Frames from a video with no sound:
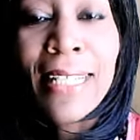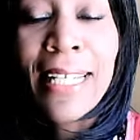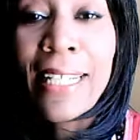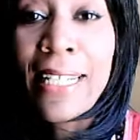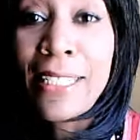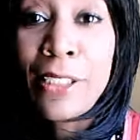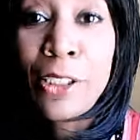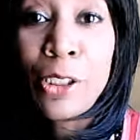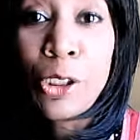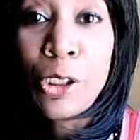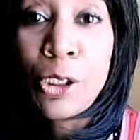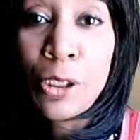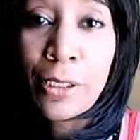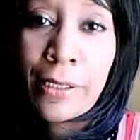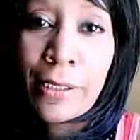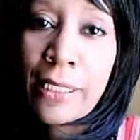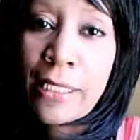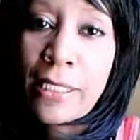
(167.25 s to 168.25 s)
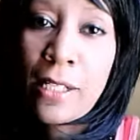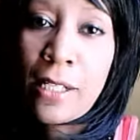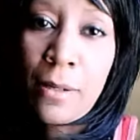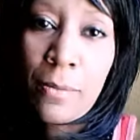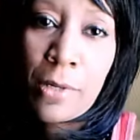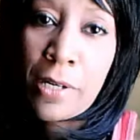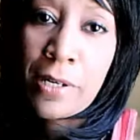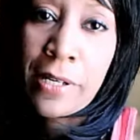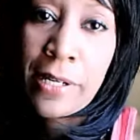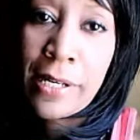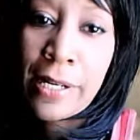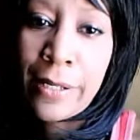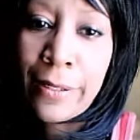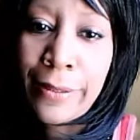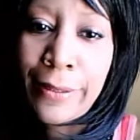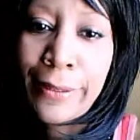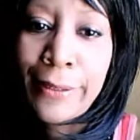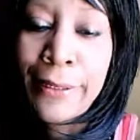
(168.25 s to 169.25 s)
And surely, come on
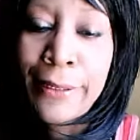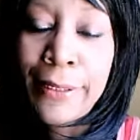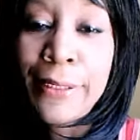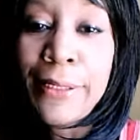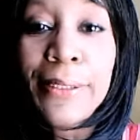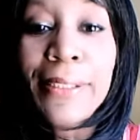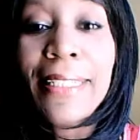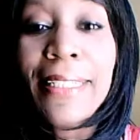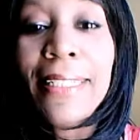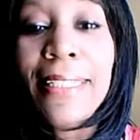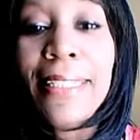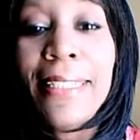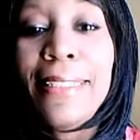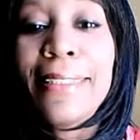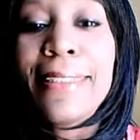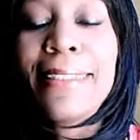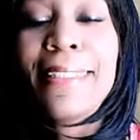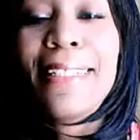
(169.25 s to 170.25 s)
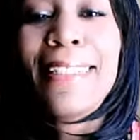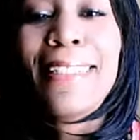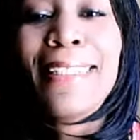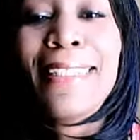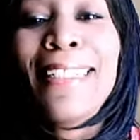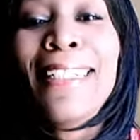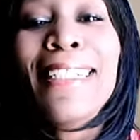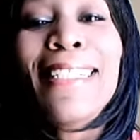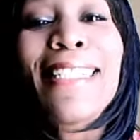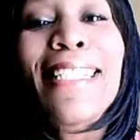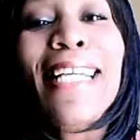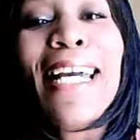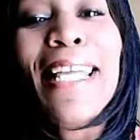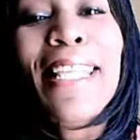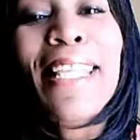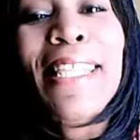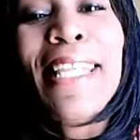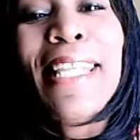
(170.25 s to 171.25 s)
now, who can
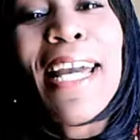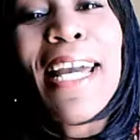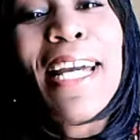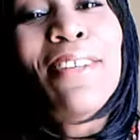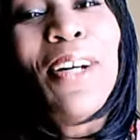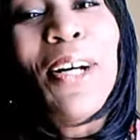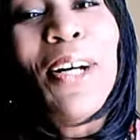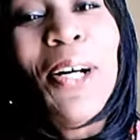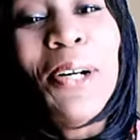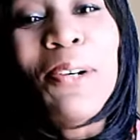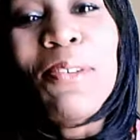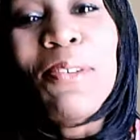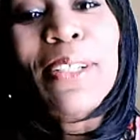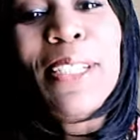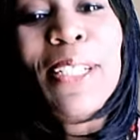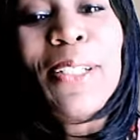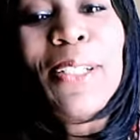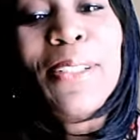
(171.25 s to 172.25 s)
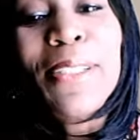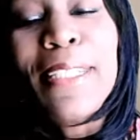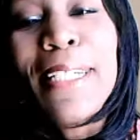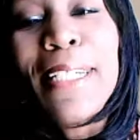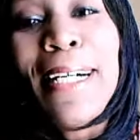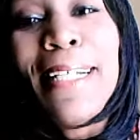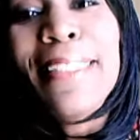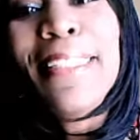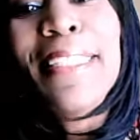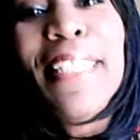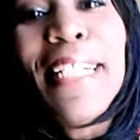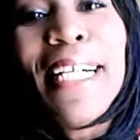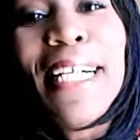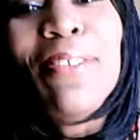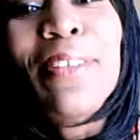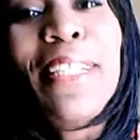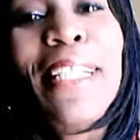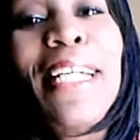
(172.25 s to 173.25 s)
say that they have overdosed on
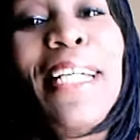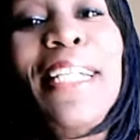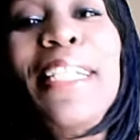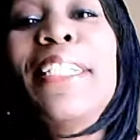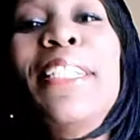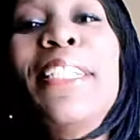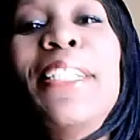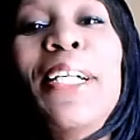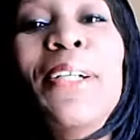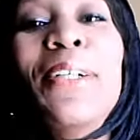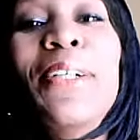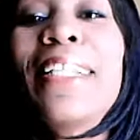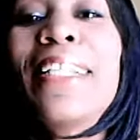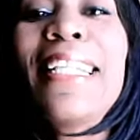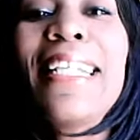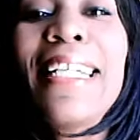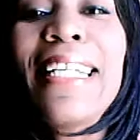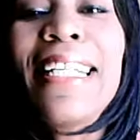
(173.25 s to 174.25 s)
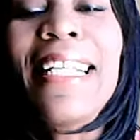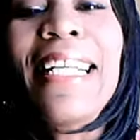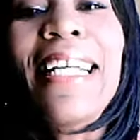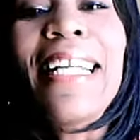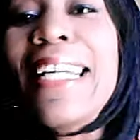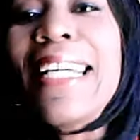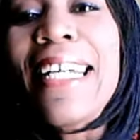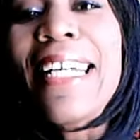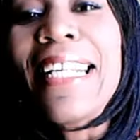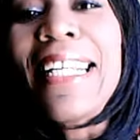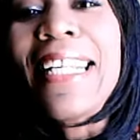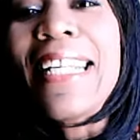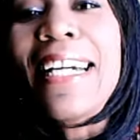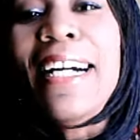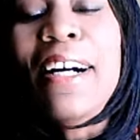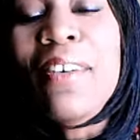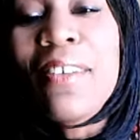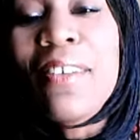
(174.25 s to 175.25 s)
love and that you don't need
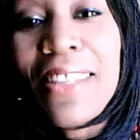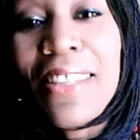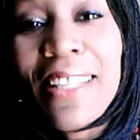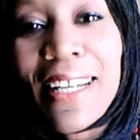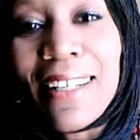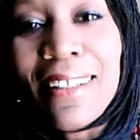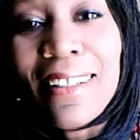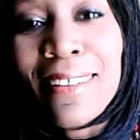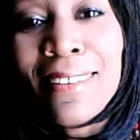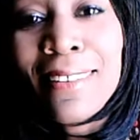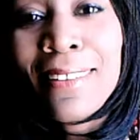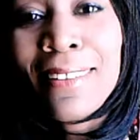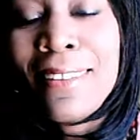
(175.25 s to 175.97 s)
any of that.